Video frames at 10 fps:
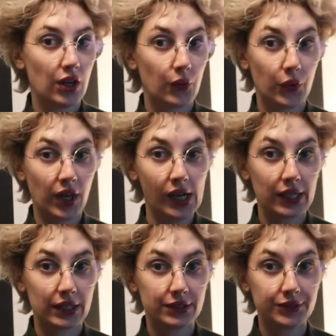
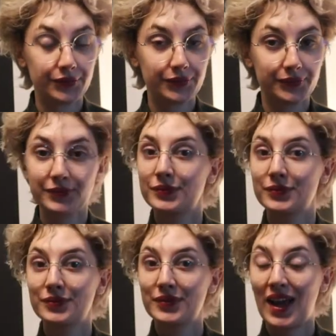Okay.
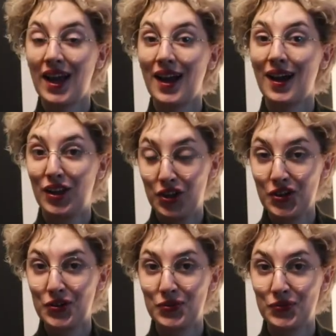
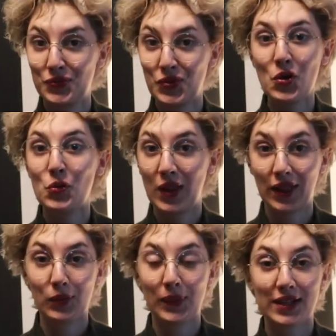Hello.
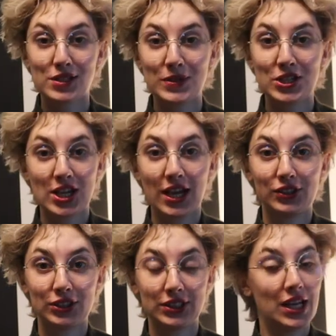Welcome back to my
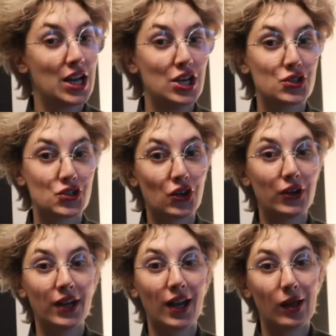channel.
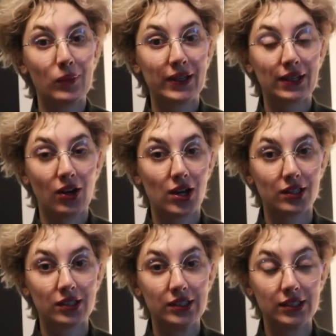Sorry I've been
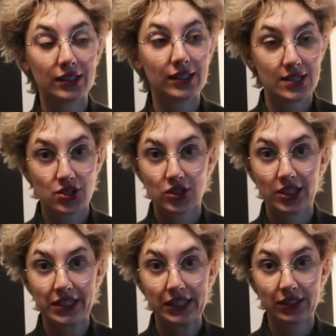gone
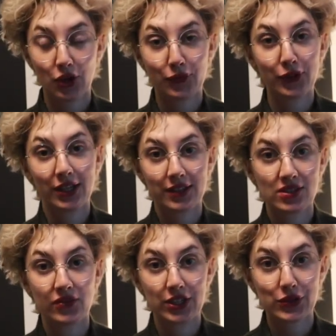yesterday. Hopefully this
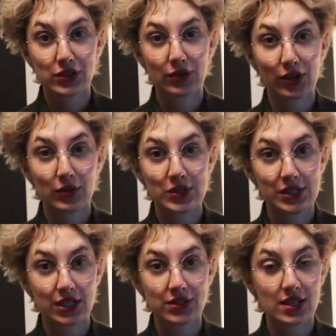video is going up
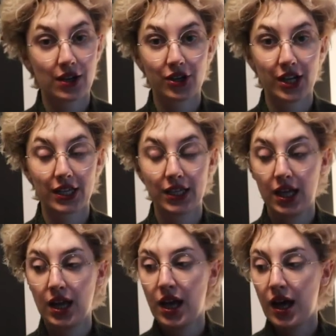today on Saturday.
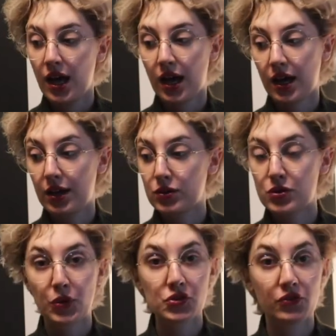I was
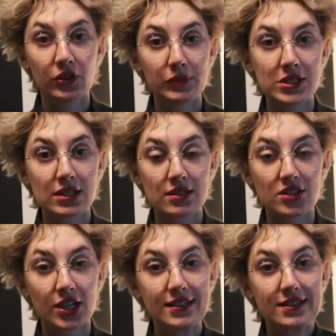supposed to film this
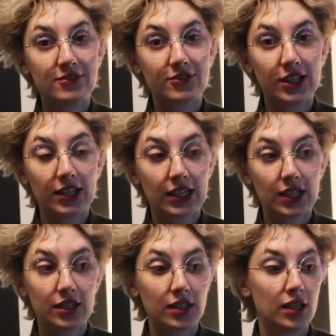yesterday. I didn't feel like
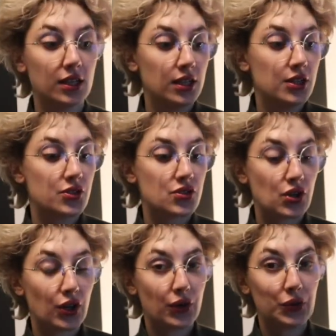it.
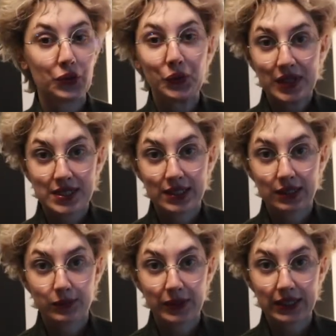So it's a
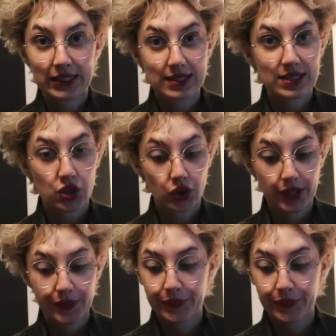little bit late. Sorry.